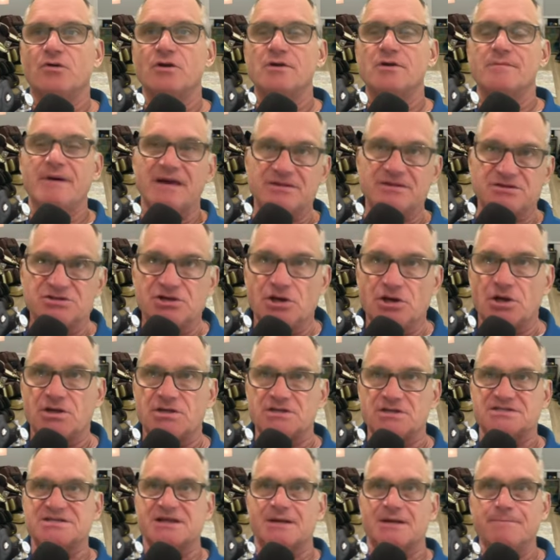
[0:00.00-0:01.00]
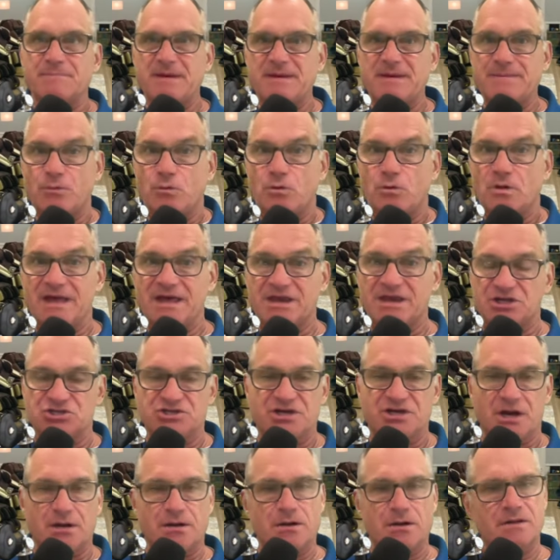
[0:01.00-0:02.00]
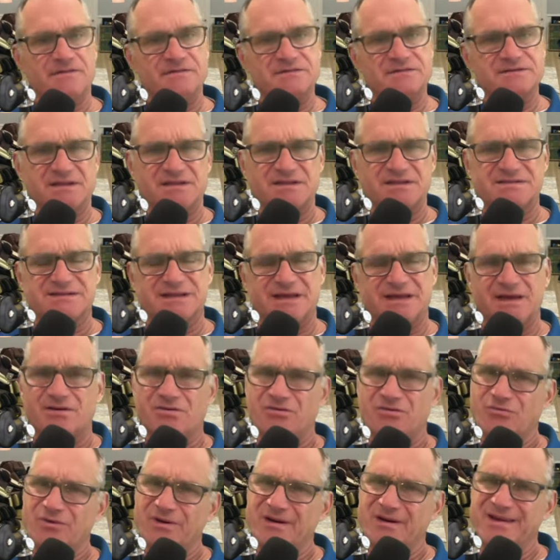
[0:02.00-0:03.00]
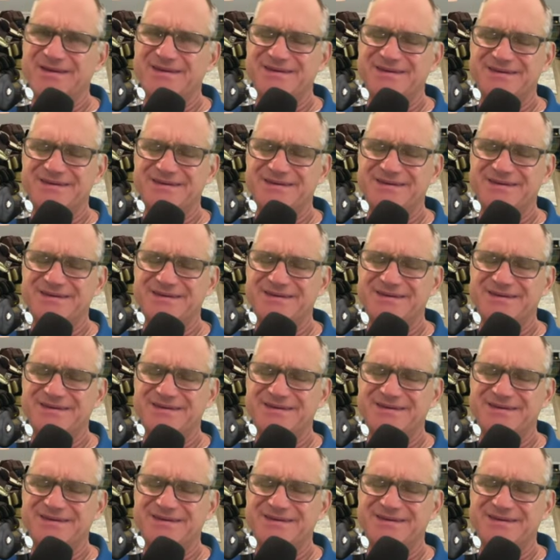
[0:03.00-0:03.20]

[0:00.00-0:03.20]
you buy the chair because some people will get a chair and all of a sudden it's like, what?